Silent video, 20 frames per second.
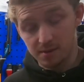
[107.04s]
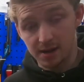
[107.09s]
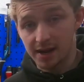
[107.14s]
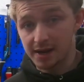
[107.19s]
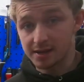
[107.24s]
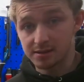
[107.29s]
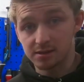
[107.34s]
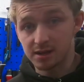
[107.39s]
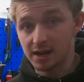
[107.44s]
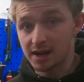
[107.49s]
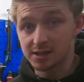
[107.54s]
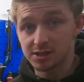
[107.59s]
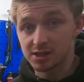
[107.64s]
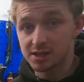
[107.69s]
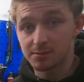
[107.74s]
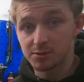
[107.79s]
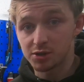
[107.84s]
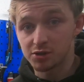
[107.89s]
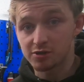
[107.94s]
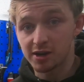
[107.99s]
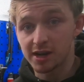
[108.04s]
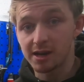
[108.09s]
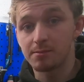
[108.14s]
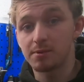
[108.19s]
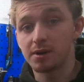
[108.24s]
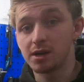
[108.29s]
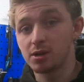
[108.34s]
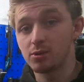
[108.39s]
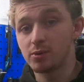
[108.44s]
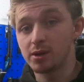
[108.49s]
And as demonstrated
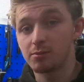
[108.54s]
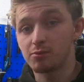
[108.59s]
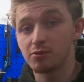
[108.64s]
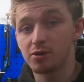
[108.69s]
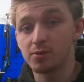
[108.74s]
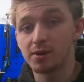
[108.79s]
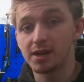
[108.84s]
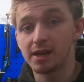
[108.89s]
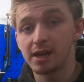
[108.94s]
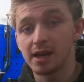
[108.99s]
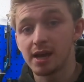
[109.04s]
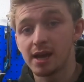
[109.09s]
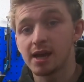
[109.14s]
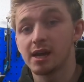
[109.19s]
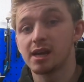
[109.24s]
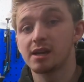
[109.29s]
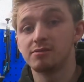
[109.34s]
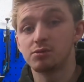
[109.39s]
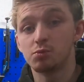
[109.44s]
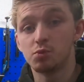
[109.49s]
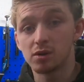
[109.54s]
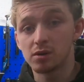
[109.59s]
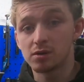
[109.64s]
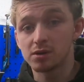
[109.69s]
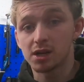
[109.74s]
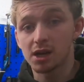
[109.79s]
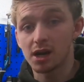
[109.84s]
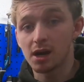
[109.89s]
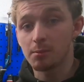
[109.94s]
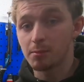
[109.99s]
by Loic Bruni, gives
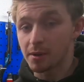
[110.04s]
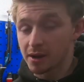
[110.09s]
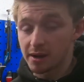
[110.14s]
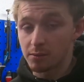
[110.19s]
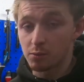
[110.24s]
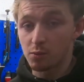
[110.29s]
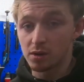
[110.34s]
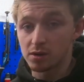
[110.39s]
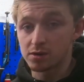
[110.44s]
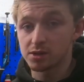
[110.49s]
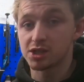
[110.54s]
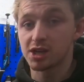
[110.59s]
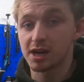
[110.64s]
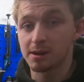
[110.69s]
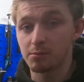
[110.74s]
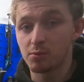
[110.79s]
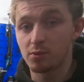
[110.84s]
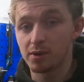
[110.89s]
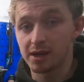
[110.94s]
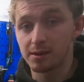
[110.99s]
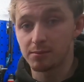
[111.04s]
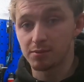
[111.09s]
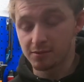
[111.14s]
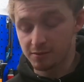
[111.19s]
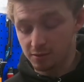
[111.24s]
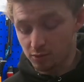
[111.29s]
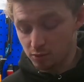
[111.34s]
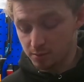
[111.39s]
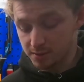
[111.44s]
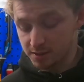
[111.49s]
World Cup and World Champ winning
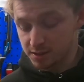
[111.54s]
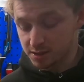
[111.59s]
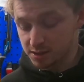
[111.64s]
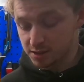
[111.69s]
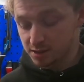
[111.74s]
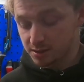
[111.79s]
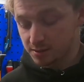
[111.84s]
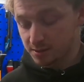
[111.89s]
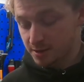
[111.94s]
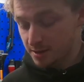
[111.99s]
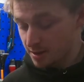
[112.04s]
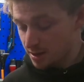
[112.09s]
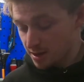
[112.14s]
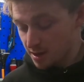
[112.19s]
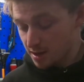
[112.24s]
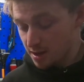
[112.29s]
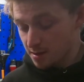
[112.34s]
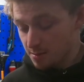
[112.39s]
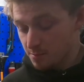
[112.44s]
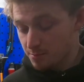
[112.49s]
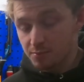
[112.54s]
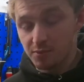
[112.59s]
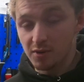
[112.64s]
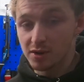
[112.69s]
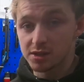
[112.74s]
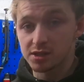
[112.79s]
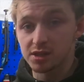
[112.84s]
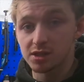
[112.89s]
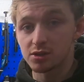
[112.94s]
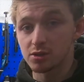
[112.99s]
performance.
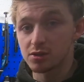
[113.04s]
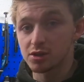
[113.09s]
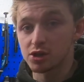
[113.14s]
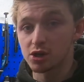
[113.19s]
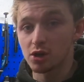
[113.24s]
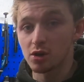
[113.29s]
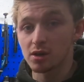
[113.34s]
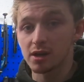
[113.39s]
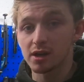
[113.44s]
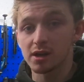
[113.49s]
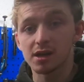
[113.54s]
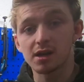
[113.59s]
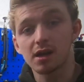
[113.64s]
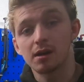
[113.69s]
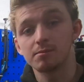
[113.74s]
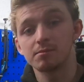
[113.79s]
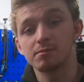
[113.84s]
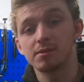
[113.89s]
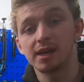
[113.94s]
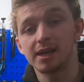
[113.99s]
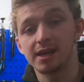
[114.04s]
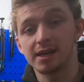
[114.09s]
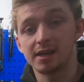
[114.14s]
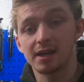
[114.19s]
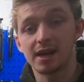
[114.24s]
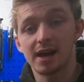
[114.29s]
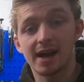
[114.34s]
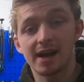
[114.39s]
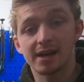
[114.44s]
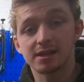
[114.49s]
Prices on the shock come
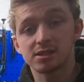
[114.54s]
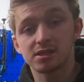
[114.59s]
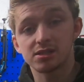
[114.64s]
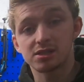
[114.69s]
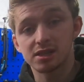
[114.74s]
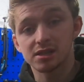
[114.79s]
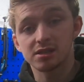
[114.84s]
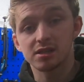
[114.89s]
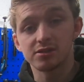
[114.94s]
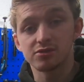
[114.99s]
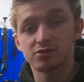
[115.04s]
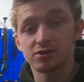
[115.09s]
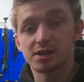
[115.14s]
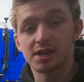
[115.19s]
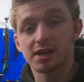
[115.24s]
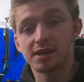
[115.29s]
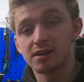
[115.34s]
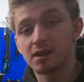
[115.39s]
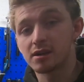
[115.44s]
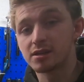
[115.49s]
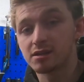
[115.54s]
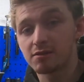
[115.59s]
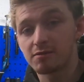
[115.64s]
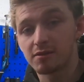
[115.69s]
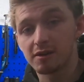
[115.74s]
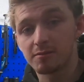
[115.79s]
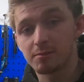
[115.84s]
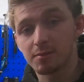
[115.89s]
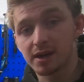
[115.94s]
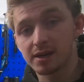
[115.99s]
in at
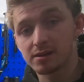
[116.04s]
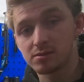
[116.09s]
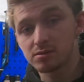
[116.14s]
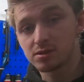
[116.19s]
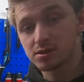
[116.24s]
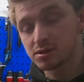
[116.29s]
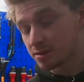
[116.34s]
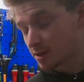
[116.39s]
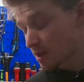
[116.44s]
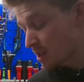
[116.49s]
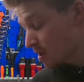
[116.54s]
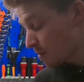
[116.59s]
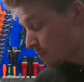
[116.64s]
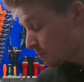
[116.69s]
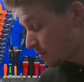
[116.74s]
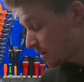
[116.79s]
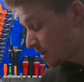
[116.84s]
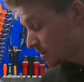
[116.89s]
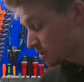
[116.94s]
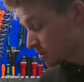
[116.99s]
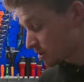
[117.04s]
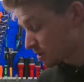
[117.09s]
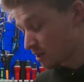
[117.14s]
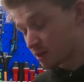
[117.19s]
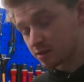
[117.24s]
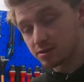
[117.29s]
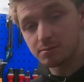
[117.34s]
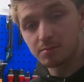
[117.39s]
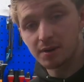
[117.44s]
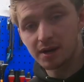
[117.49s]
£695 plus
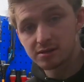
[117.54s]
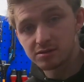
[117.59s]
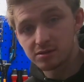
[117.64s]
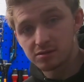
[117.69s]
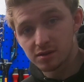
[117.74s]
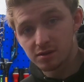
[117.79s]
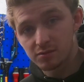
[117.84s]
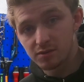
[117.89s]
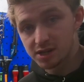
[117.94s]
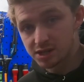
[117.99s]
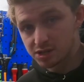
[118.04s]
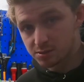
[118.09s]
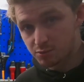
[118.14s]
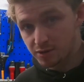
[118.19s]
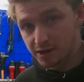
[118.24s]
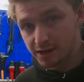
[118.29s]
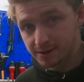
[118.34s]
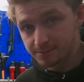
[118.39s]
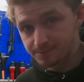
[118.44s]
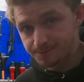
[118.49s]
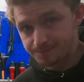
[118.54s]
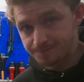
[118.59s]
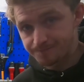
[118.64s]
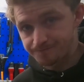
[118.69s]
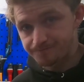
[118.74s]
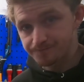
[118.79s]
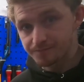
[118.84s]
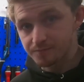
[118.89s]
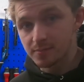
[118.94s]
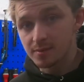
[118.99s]
£100 for the rear spring.
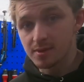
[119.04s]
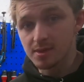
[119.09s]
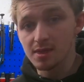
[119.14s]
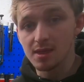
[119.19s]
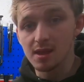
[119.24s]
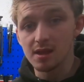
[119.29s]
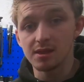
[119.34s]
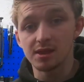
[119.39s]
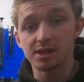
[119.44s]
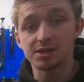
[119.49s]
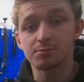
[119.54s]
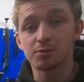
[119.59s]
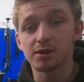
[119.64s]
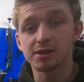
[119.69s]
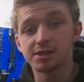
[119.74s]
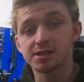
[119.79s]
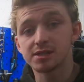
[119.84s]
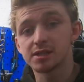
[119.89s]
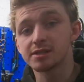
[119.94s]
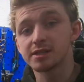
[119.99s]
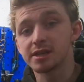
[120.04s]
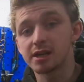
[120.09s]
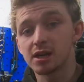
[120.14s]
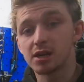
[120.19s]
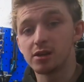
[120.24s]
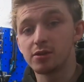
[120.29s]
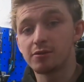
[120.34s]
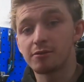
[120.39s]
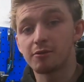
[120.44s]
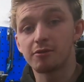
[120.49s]
This price does
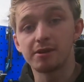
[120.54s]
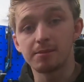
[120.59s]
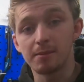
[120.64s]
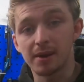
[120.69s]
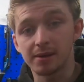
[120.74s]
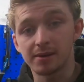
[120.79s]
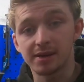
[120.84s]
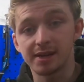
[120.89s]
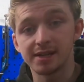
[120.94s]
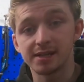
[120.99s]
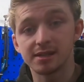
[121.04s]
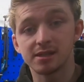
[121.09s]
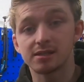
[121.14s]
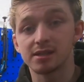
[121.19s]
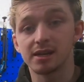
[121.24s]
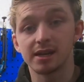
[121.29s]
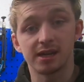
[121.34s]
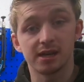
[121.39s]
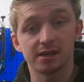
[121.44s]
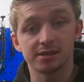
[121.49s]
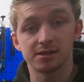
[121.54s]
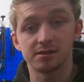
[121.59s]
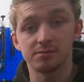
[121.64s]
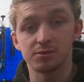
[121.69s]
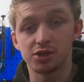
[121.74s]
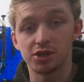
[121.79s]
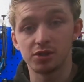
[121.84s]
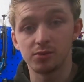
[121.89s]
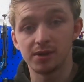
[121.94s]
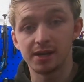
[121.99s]
include free mount kits and
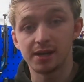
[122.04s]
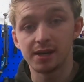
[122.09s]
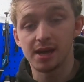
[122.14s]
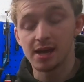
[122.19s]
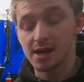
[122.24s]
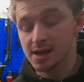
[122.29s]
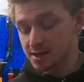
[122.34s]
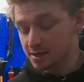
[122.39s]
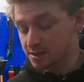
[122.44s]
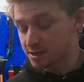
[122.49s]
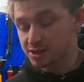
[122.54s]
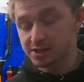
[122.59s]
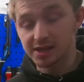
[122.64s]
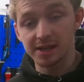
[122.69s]
custom tuning to